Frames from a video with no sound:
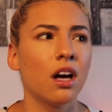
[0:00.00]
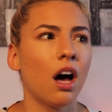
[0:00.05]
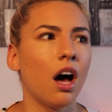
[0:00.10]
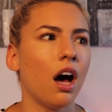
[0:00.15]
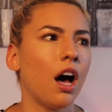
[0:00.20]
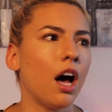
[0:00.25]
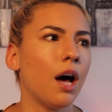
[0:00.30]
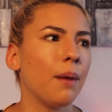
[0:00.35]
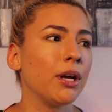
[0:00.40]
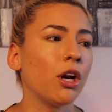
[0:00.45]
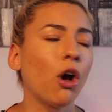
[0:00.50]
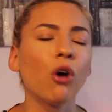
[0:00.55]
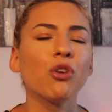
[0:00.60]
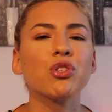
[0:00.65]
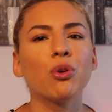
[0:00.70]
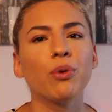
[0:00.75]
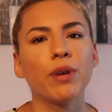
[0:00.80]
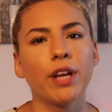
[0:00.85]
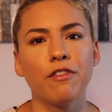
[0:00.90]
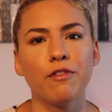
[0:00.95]
And
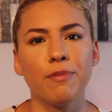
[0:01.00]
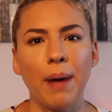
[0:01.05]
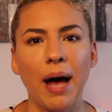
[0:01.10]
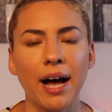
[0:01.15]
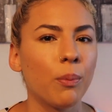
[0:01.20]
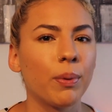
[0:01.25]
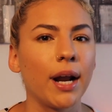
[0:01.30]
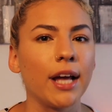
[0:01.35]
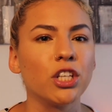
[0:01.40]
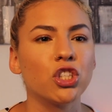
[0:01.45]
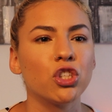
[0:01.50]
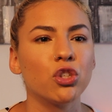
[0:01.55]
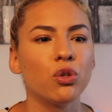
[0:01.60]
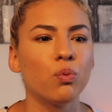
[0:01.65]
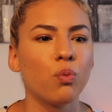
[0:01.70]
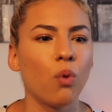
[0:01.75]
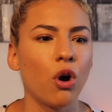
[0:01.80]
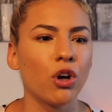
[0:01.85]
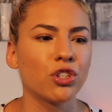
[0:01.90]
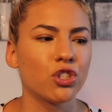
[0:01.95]
also give back. But I do
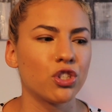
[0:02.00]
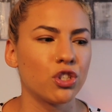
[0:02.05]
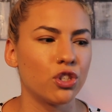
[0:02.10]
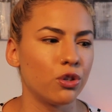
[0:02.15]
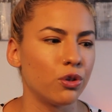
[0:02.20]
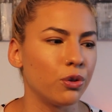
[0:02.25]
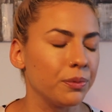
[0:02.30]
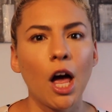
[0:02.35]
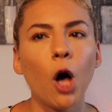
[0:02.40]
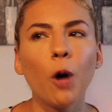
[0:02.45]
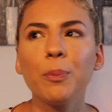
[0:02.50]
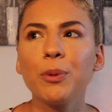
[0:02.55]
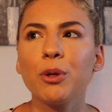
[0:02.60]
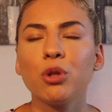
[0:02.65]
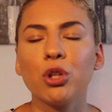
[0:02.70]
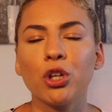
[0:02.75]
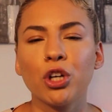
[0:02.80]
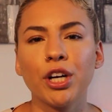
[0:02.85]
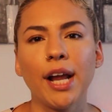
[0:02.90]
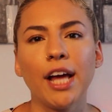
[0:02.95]
want to help
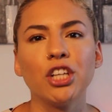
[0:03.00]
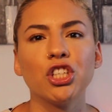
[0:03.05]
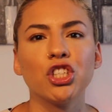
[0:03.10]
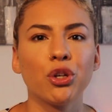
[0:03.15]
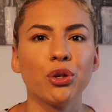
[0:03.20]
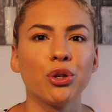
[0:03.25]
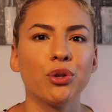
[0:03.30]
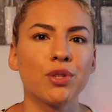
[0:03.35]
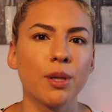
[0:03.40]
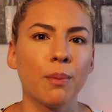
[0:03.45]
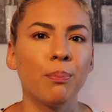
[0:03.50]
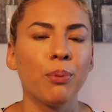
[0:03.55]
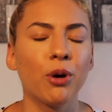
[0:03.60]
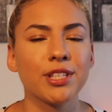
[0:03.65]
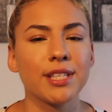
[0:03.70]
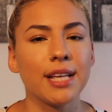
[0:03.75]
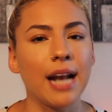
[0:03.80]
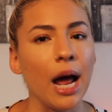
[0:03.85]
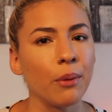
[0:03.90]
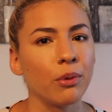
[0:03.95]
you learn and show you some
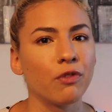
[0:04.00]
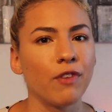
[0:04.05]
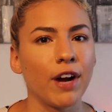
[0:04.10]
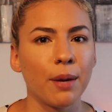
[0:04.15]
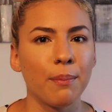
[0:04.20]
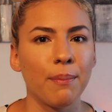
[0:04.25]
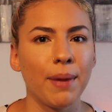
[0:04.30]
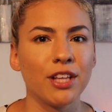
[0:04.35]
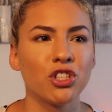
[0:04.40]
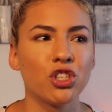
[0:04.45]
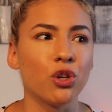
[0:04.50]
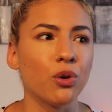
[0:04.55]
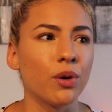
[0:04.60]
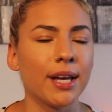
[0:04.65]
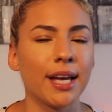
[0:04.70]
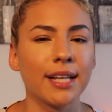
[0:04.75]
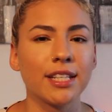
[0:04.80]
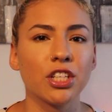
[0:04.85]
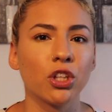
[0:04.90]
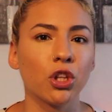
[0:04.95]
books that I would recommend so you
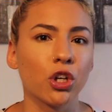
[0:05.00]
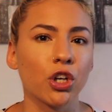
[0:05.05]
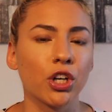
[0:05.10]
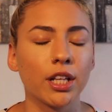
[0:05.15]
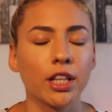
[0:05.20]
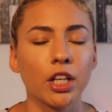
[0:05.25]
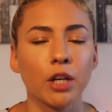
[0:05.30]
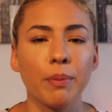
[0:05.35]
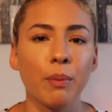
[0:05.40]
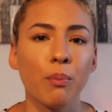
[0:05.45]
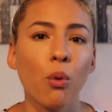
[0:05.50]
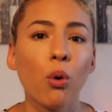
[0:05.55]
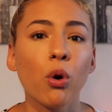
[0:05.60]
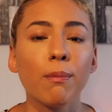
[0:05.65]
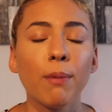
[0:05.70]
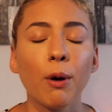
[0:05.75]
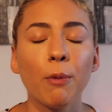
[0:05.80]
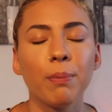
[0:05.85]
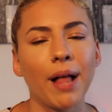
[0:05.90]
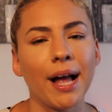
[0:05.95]
can get to learn a little bit more
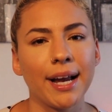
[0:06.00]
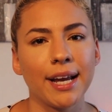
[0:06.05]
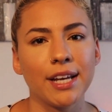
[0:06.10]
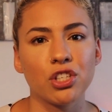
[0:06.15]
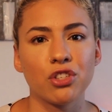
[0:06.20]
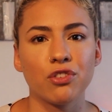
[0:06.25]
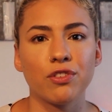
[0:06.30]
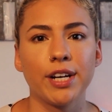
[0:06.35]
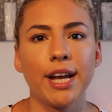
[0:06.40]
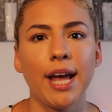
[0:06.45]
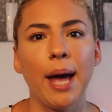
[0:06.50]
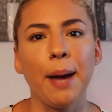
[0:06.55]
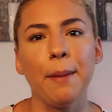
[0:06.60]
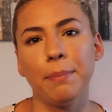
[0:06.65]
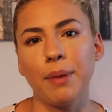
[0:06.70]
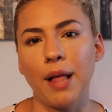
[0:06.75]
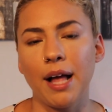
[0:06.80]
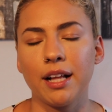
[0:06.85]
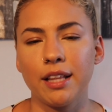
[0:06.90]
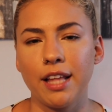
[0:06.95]
about Black history
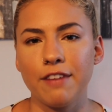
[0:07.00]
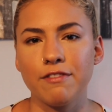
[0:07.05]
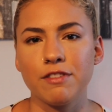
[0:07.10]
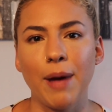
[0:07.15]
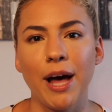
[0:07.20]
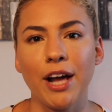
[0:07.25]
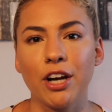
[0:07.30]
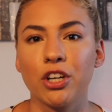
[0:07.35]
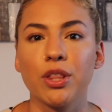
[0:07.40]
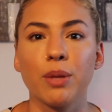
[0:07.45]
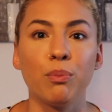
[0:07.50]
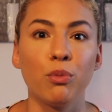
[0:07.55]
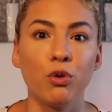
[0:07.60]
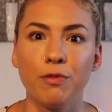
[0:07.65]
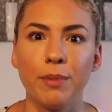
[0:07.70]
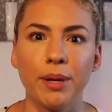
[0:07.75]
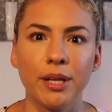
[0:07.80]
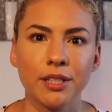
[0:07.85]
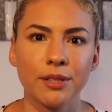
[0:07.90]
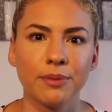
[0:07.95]
and Black Lives Matter, the
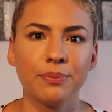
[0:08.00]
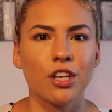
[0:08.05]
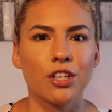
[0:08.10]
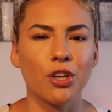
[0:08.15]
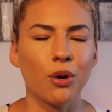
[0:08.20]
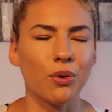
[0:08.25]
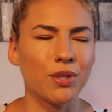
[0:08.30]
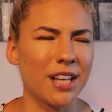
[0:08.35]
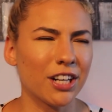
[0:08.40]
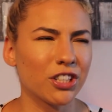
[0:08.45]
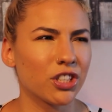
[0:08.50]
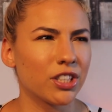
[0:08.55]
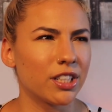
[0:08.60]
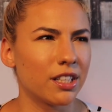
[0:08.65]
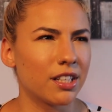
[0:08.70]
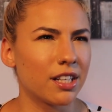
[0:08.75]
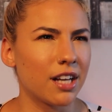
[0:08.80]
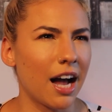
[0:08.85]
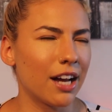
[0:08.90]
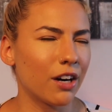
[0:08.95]
movement. So it's
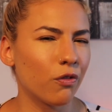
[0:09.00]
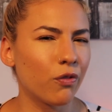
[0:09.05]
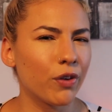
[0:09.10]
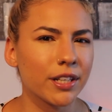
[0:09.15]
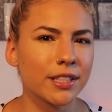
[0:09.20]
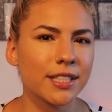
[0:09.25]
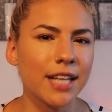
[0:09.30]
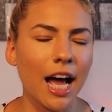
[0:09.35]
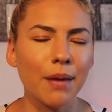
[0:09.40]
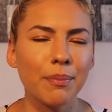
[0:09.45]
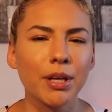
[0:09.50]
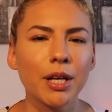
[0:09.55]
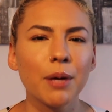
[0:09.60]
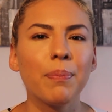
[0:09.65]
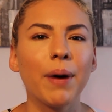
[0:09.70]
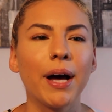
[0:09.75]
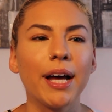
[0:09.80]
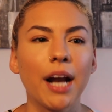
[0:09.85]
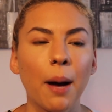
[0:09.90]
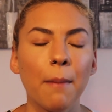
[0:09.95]
actually kind of weird timing,
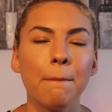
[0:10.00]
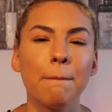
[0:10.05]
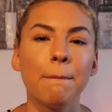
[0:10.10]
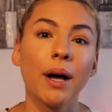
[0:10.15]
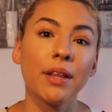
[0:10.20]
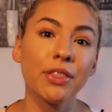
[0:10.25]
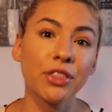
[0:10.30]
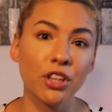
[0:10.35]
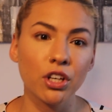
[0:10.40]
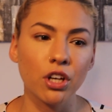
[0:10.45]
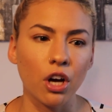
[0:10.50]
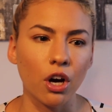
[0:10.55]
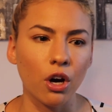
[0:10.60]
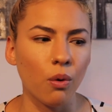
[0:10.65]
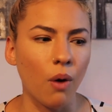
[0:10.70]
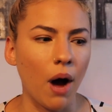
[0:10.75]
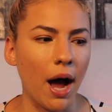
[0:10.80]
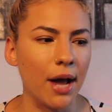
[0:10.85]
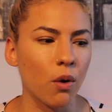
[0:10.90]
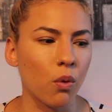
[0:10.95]
but a month
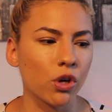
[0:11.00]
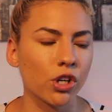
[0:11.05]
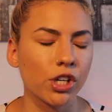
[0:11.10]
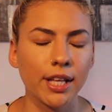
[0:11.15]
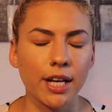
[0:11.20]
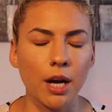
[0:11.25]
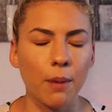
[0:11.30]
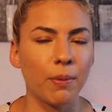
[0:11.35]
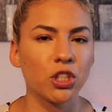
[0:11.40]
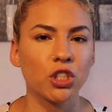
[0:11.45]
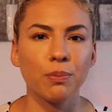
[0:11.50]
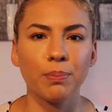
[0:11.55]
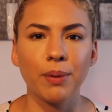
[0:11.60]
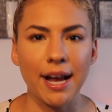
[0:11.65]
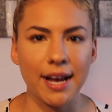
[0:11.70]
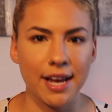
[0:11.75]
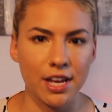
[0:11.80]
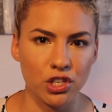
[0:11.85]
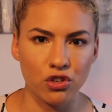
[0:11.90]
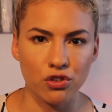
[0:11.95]
ago I ordered like a bunch of
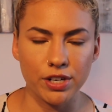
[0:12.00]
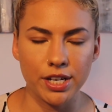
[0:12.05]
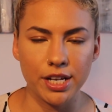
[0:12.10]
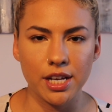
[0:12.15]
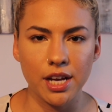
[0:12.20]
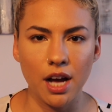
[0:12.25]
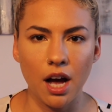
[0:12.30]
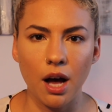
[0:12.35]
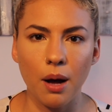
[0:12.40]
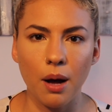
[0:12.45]
Black history